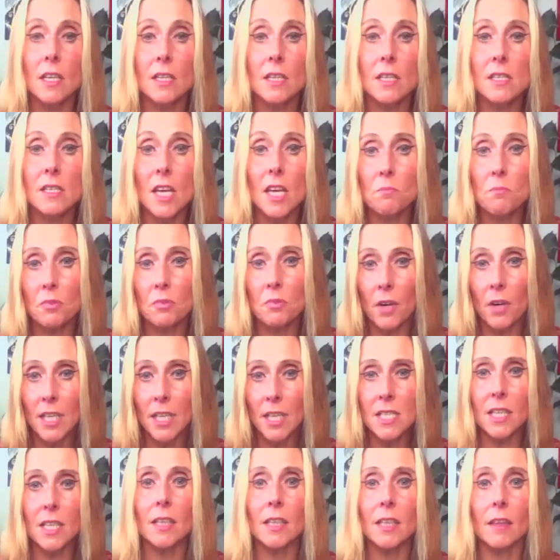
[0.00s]

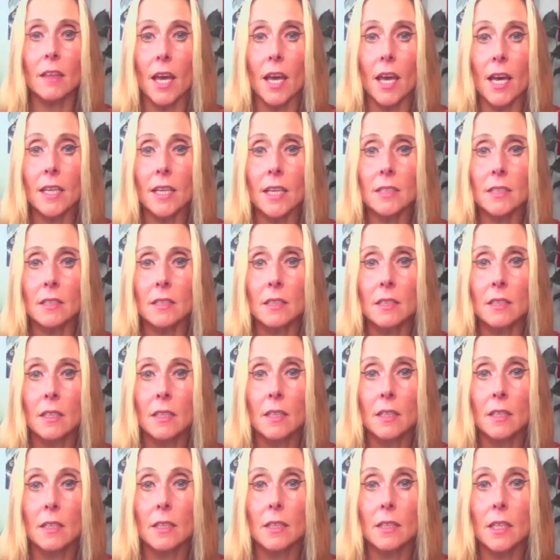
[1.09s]
Suppressing that
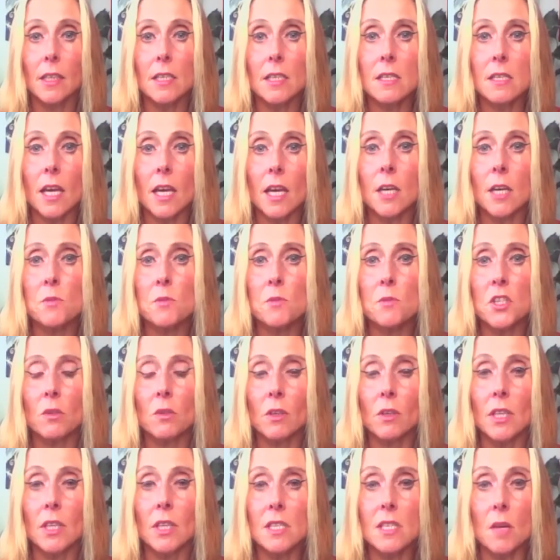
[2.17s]
is
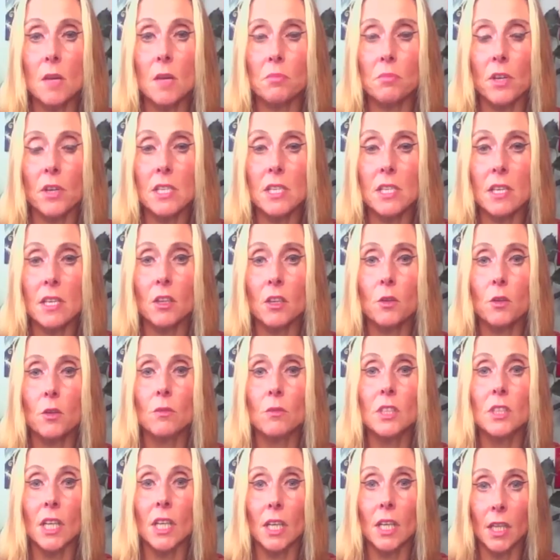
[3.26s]
absolutely suppressing
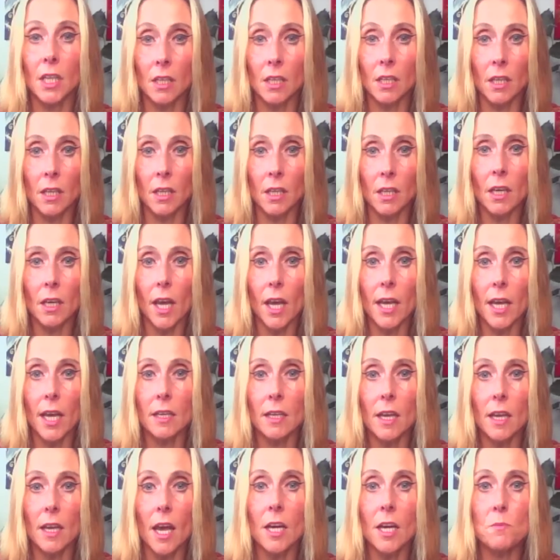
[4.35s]
Kundalini
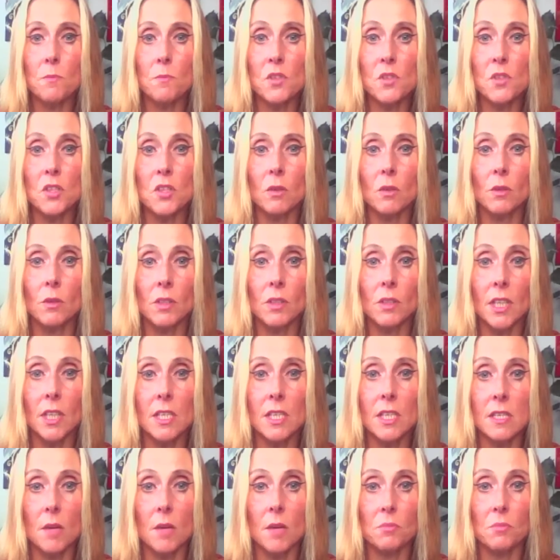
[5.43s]
and absolutely
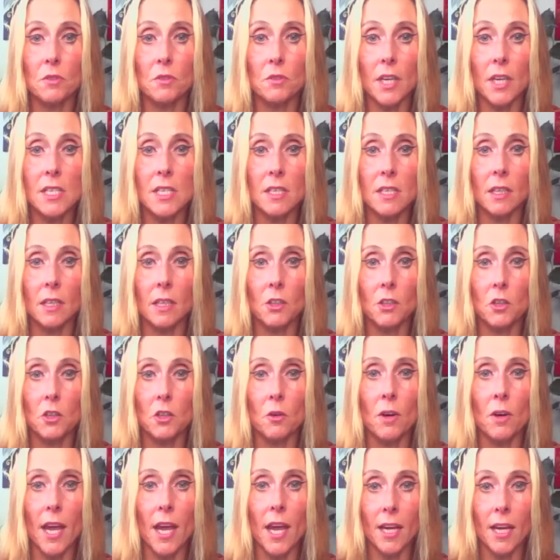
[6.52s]
suppressing
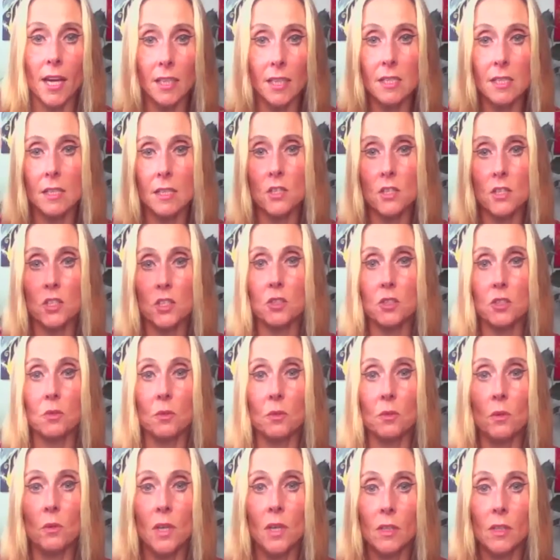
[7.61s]
your access
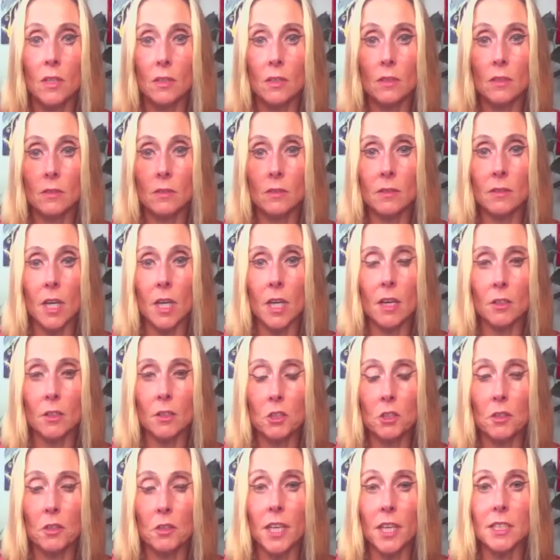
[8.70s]
to
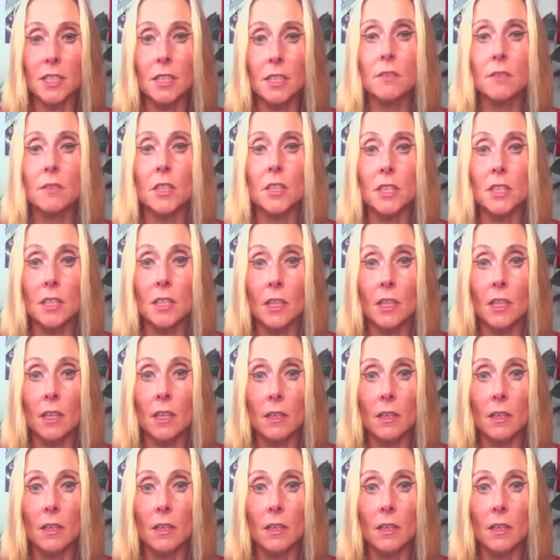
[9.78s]
creativity.